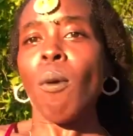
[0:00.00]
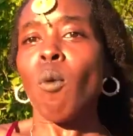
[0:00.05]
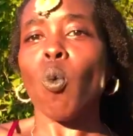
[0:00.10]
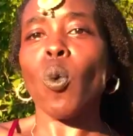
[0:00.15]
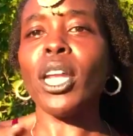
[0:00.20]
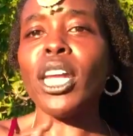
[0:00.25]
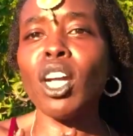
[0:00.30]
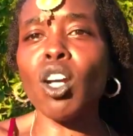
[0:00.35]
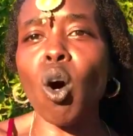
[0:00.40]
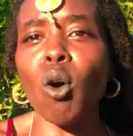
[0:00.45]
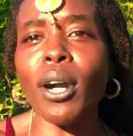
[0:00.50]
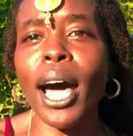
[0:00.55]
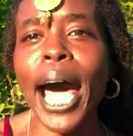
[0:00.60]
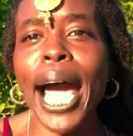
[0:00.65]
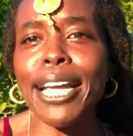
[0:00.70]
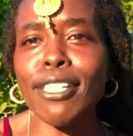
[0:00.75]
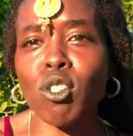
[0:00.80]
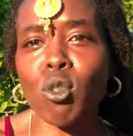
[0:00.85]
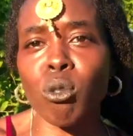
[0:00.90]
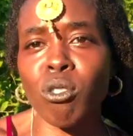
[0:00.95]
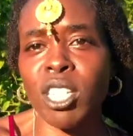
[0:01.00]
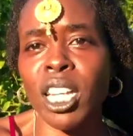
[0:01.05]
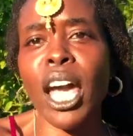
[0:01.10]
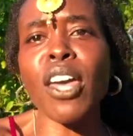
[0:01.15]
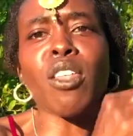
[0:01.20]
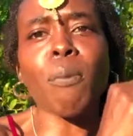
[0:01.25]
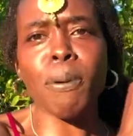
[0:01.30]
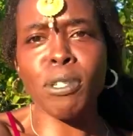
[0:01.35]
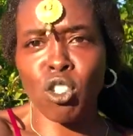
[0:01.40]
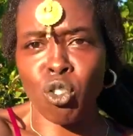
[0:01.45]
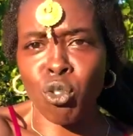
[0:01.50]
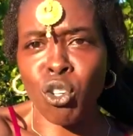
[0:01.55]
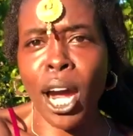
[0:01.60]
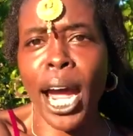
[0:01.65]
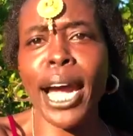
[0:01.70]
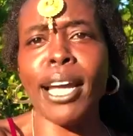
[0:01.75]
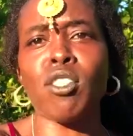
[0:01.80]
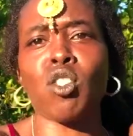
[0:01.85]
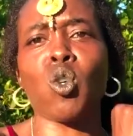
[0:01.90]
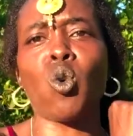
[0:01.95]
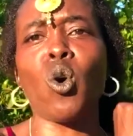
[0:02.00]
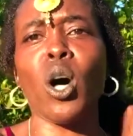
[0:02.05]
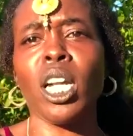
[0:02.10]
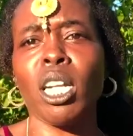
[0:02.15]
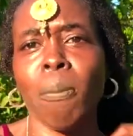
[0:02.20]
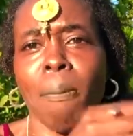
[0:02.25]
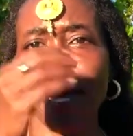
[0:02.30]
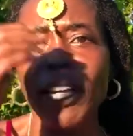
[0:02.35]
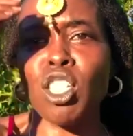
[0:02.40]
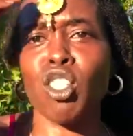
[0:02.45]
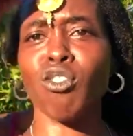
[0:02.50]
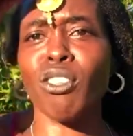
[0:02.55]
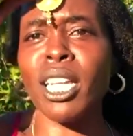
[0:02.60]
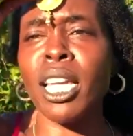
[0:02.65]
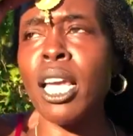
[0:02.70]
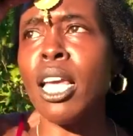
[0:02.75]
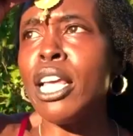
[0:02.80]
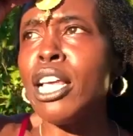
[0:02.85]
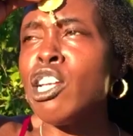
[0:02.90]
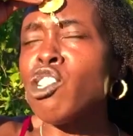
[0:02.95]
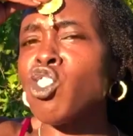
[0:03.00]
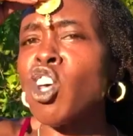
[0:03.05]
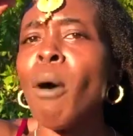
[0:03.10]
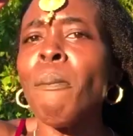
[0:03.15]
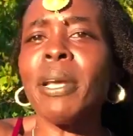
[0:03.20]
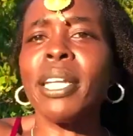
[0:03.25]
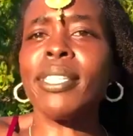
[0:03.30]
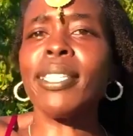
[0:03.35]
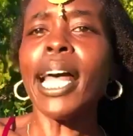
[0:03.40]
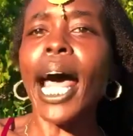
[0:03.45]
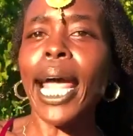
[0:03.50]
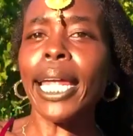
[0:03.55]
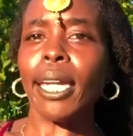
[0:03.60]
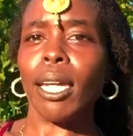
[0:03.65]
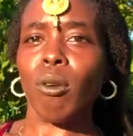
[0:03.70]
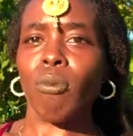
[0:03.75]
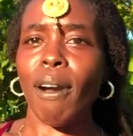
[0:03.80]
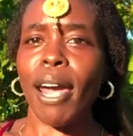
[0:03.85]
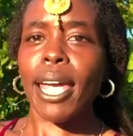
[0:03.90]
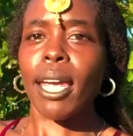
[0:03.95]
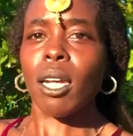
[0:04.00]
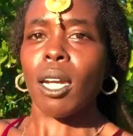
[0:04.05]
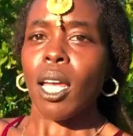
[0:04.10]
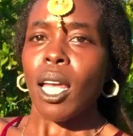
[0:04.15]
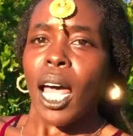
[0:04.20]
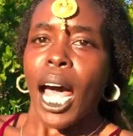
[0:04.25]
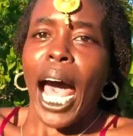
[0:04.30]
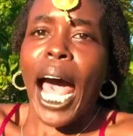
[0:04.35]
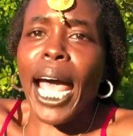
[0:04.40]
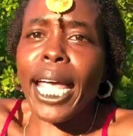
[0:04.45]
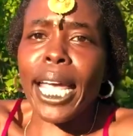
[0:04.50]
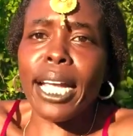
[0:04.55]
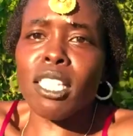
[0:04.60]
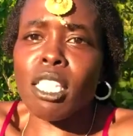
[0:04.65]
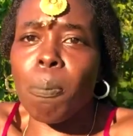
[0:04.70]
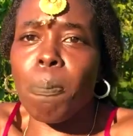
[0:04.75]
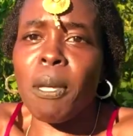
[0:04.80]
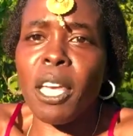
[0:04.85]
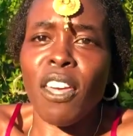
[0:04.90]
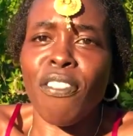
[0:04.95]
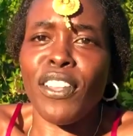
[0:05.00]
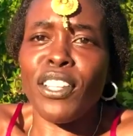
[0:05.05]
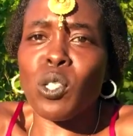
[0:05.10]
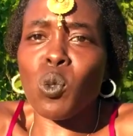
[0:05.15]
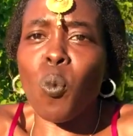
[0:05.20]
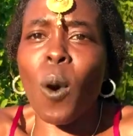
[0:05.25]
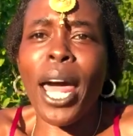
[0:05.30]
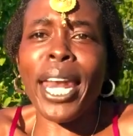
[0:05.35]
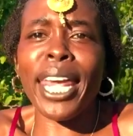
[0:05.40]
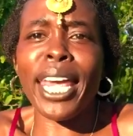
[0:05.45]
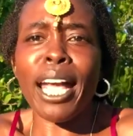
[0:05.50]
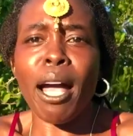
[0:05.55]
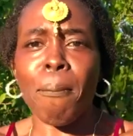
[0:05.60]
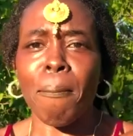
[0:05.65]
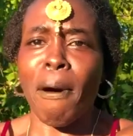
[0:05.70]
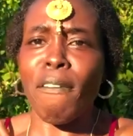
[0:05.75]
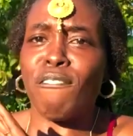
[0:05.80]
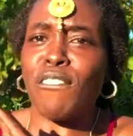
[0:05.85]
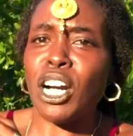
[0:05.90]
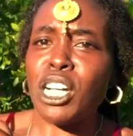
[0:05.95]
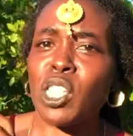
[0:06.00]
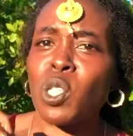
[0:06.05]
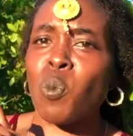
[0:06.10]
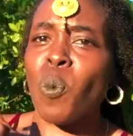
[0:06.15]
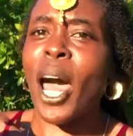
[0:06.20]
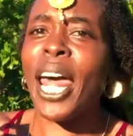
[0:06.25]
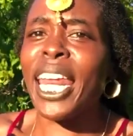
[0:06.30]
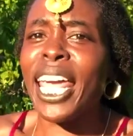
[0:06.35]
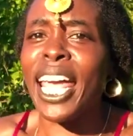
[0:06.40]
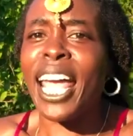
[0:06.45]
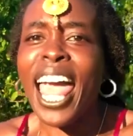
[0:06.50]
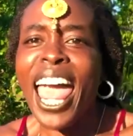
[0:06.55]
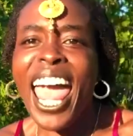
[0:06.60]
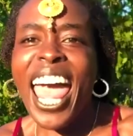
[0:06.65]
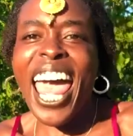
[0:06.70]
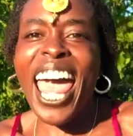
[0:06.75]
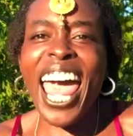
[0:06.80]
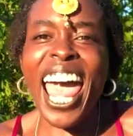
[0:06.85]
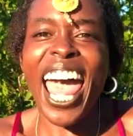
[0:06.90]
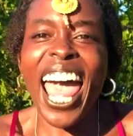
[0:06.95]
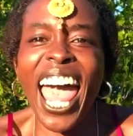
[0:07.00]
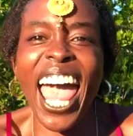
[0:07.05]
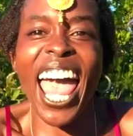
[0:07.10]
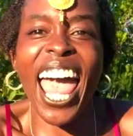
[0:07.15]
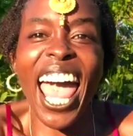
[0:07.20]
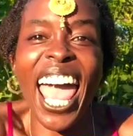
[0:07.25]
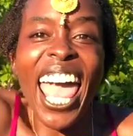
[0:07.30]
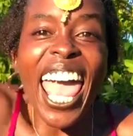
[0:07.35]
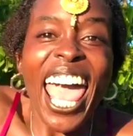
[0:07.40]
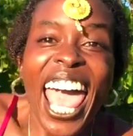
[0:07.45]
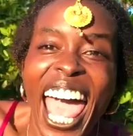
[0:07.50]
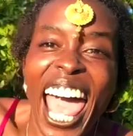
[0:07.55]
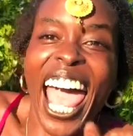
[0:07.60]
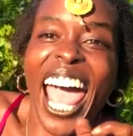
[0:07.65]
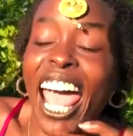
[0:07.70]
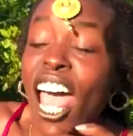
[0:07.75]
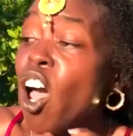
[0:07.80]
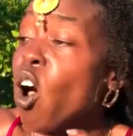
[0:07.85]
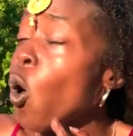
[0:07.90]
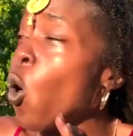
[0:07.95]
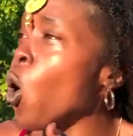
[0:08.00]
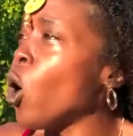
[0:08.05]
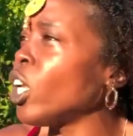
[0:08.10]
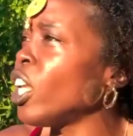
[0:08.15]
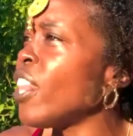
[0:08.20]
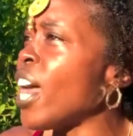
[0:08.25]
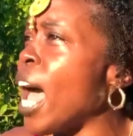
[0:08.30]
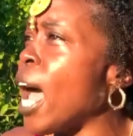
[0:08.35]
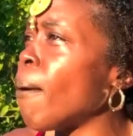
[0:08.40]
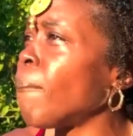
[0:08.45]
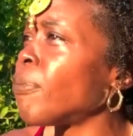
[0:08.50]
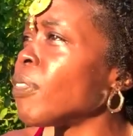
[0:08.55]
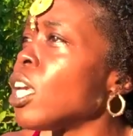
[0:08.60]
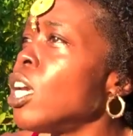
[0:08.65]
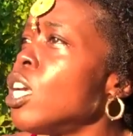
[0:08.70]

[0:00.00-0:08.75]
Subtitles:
we didn't go to high school together, but junior high school, elementary. So I'm excited, right? I get to be in this wedding. I'm my first wedding. Hey, all of that.